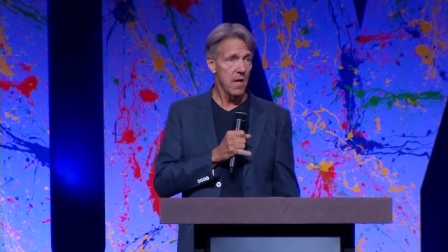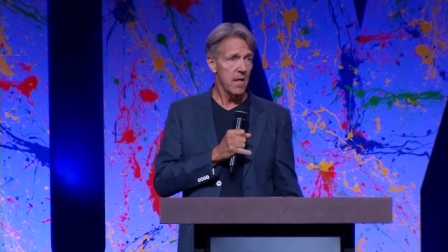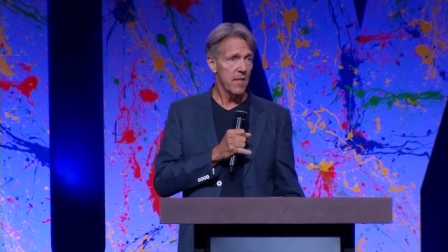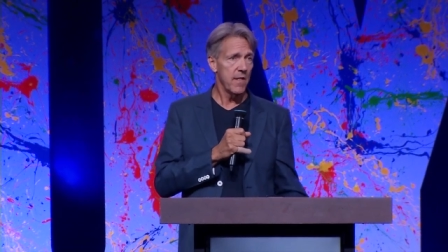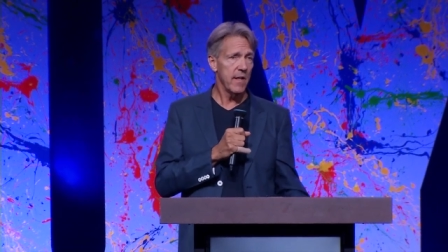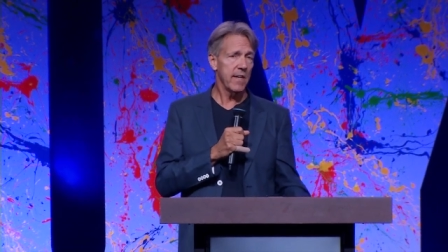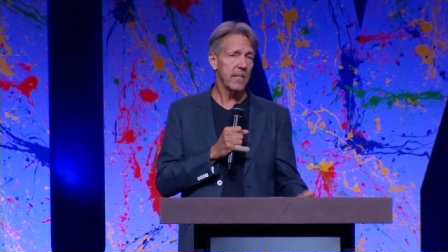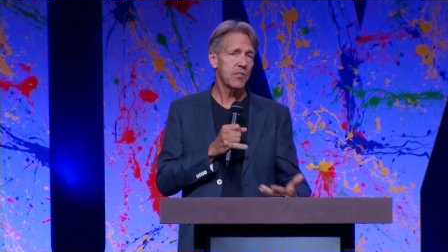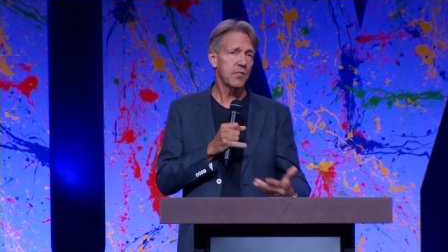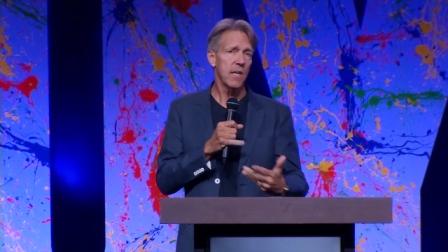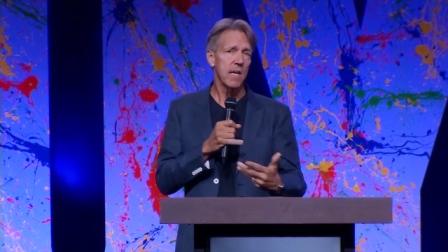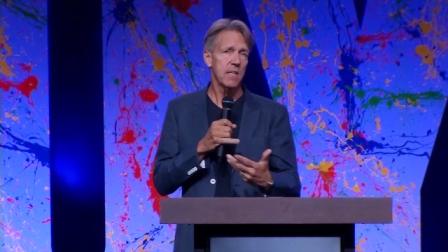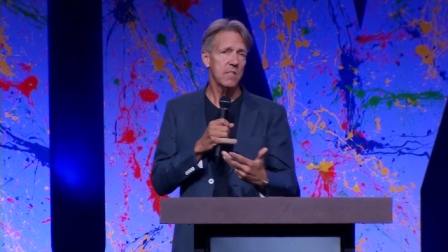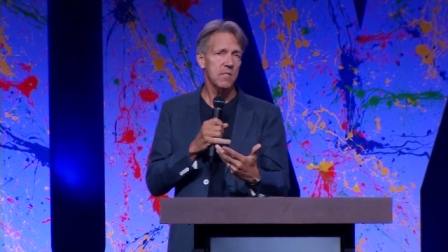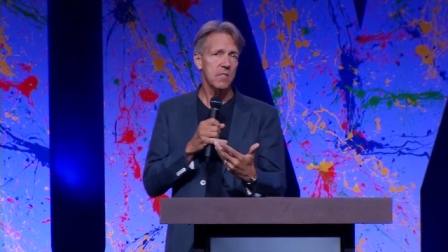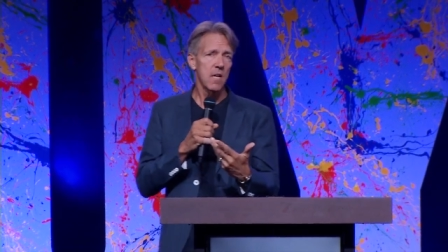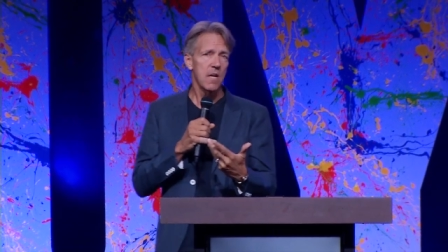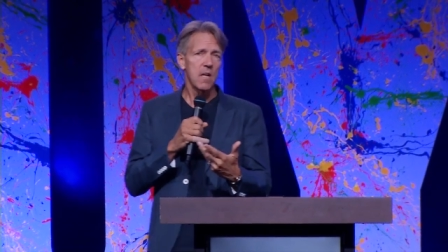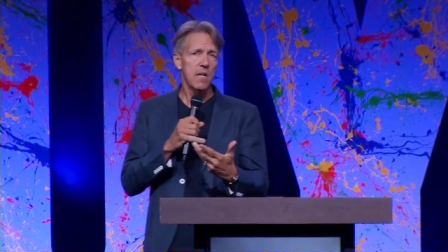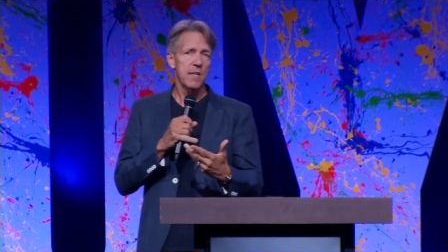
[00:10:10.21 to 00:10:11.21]
Then he
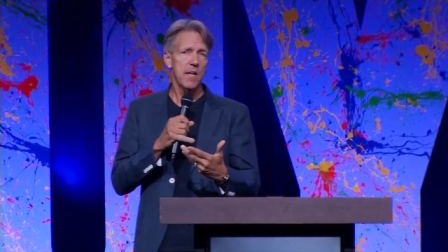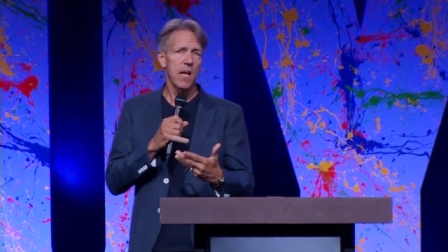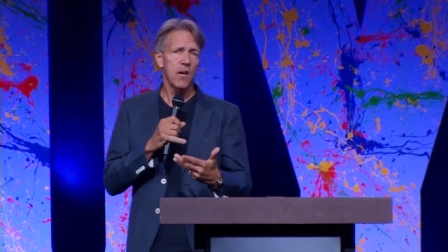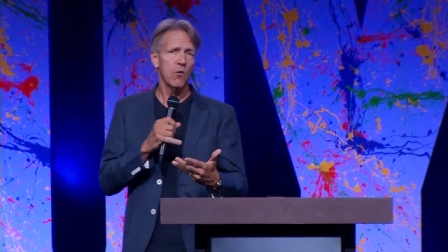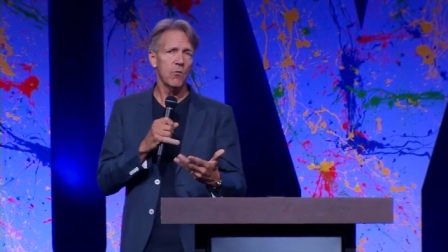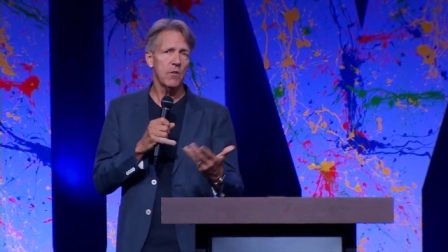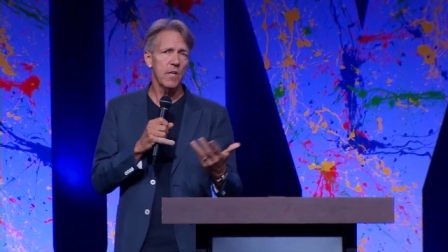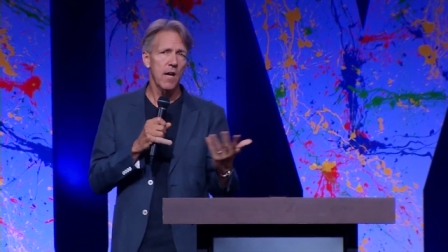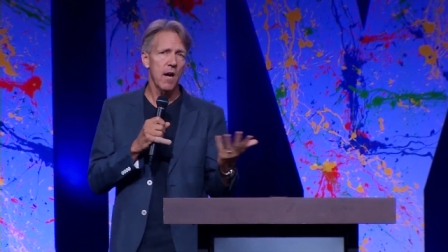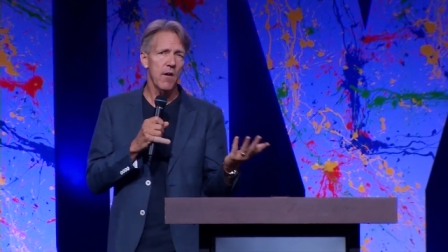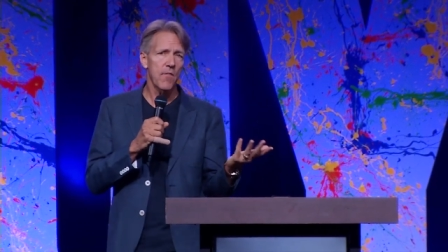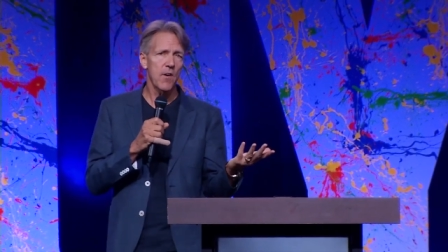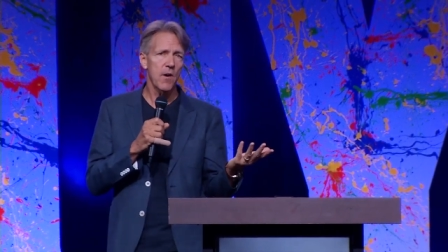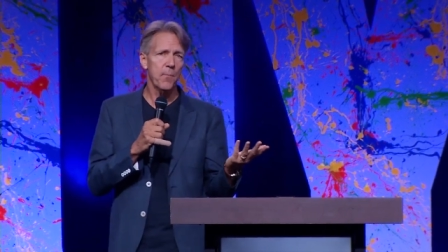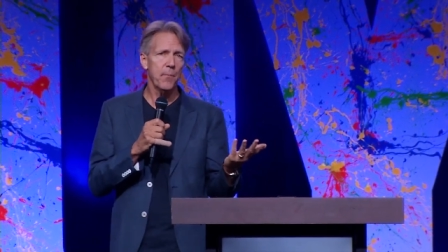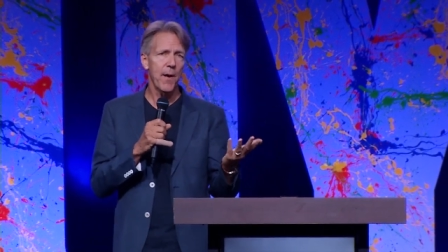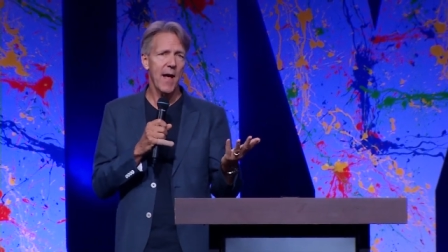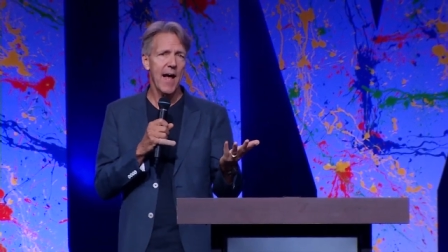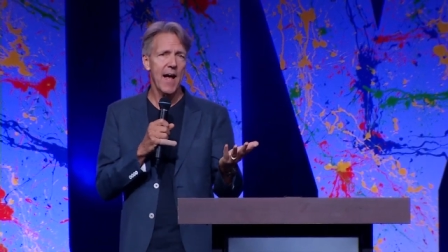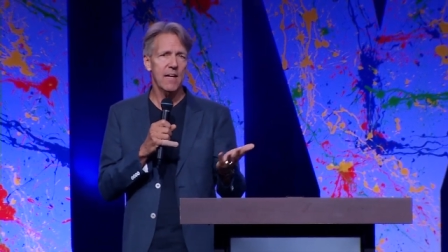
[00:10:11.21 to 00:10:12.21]
says, Not only are there
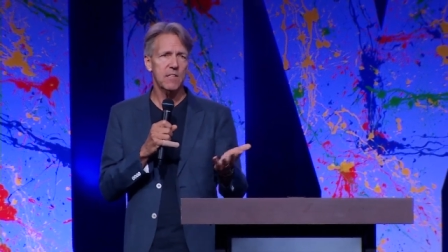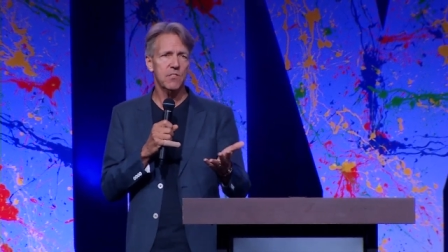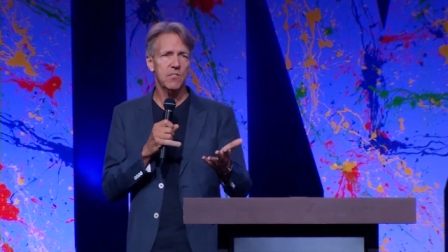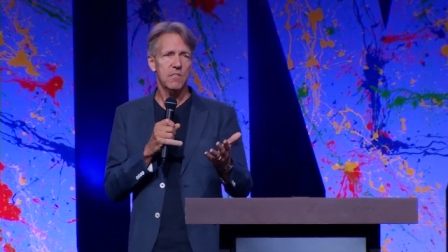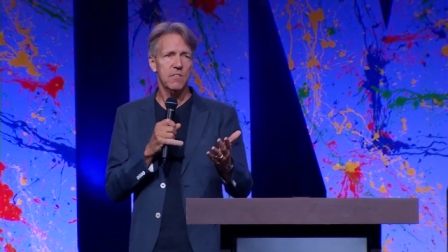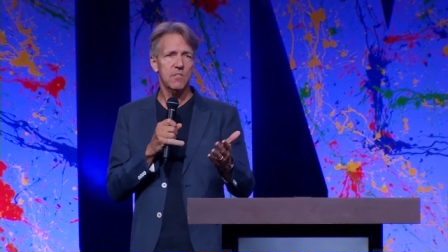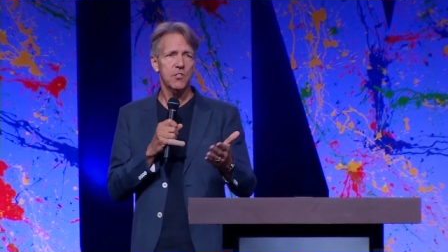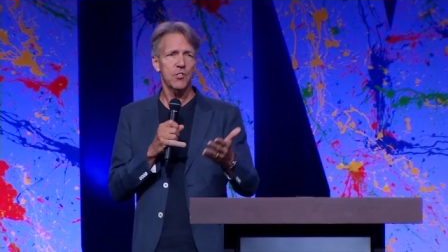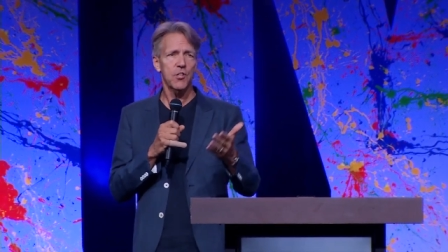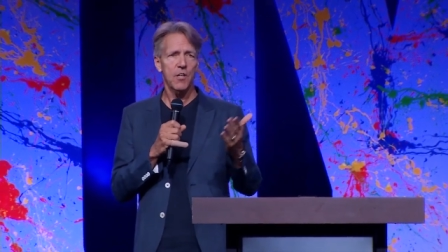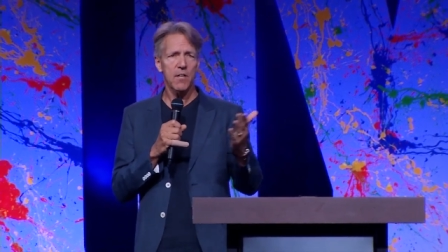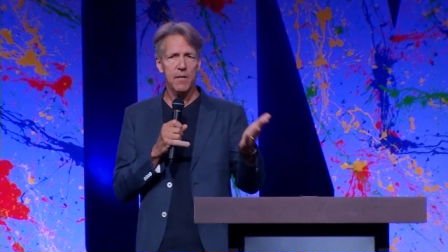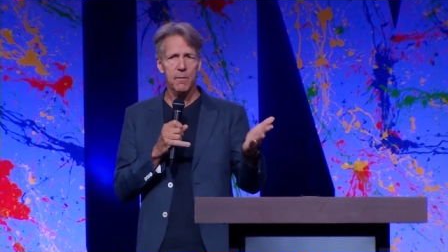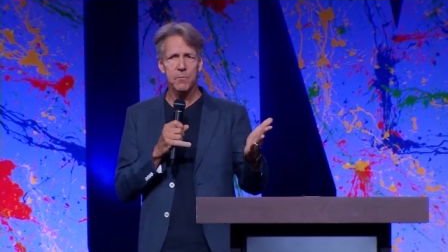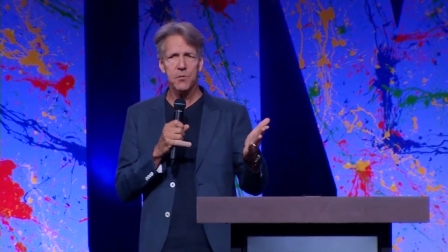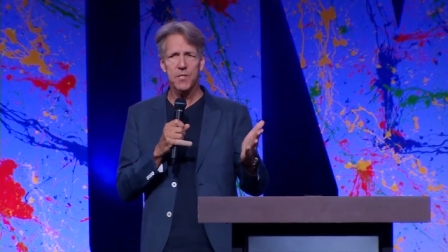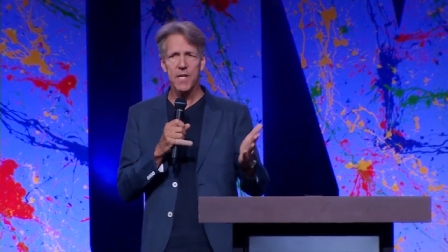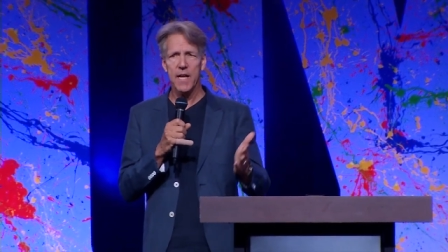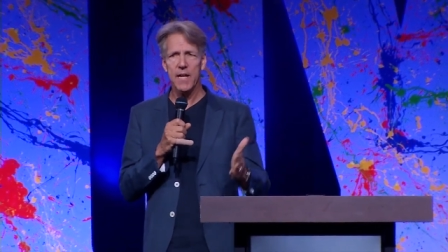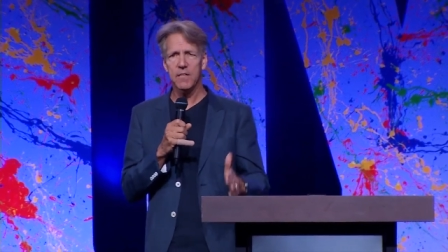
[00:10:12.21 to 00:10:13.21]
past
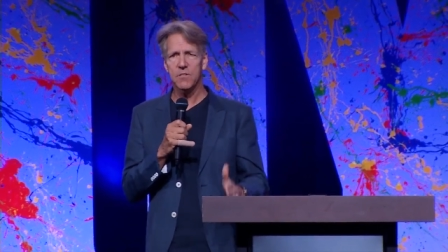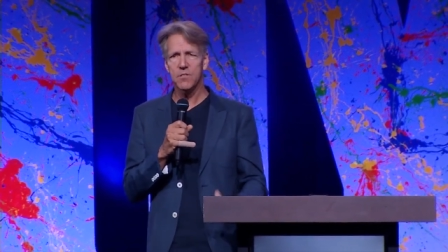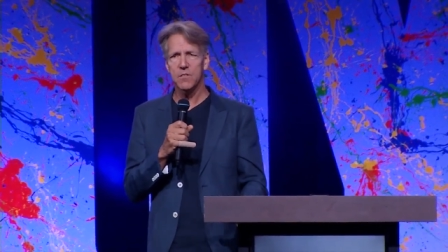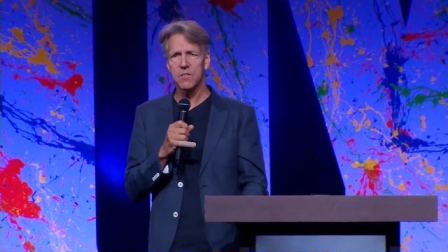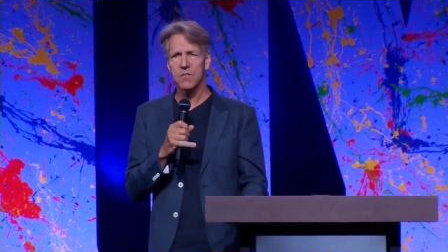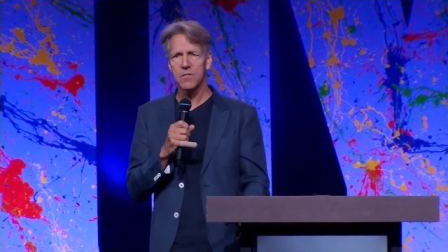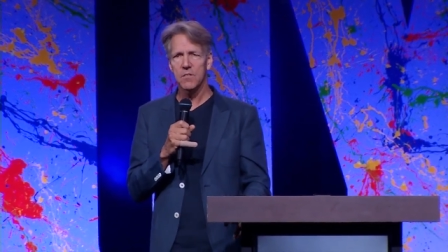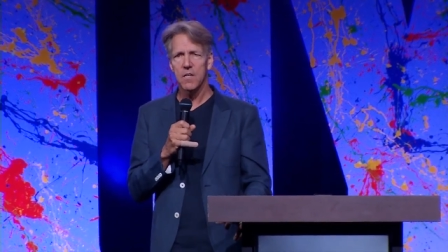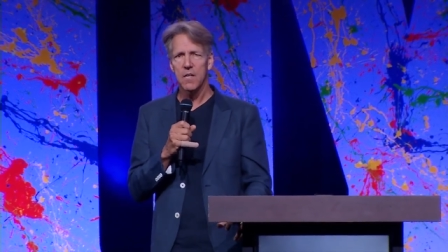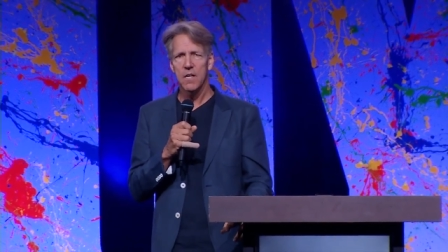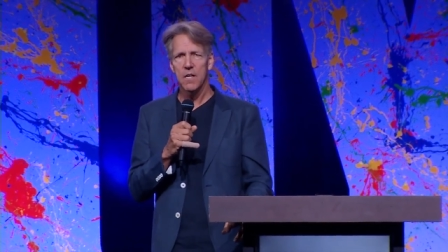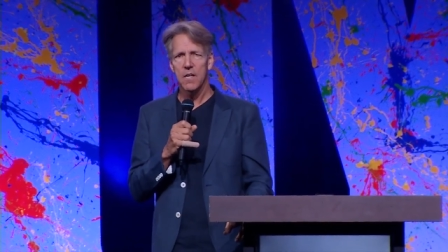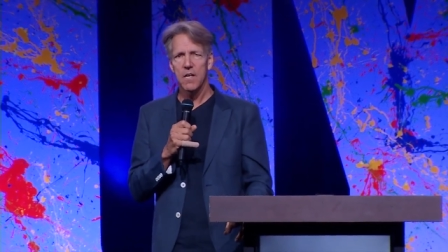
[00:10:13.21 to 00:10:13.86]
circumstances,